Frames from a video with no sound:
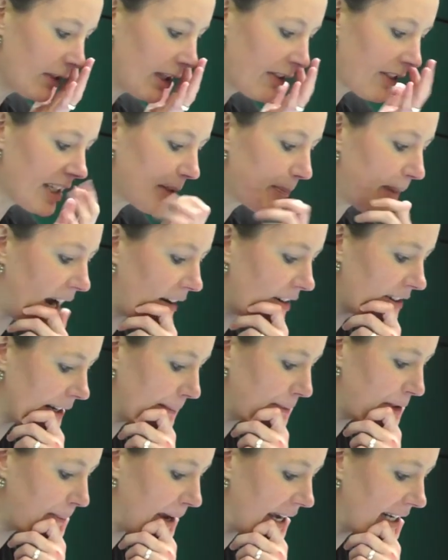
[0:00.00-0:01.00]
These
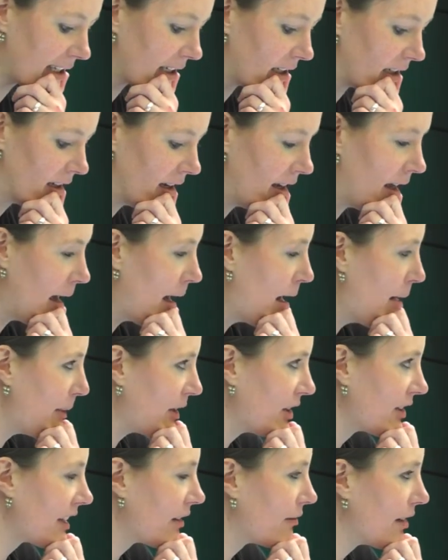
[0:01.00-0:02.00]
paradigms matter
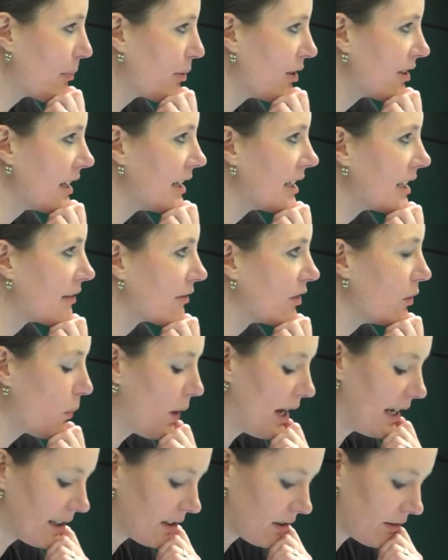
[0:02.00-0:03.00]
because they represent different
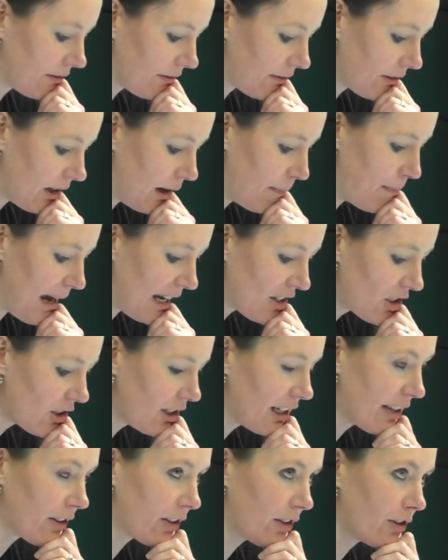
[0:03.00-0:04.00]
ways of
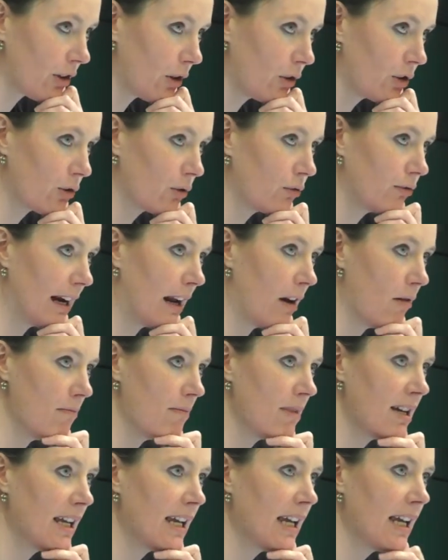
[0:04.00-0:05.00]
imagining the social
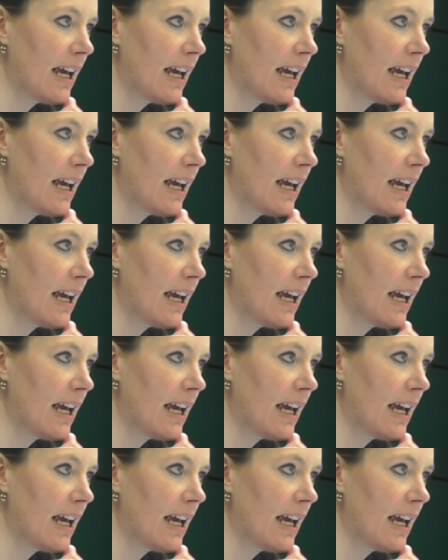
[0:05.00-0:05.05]
realm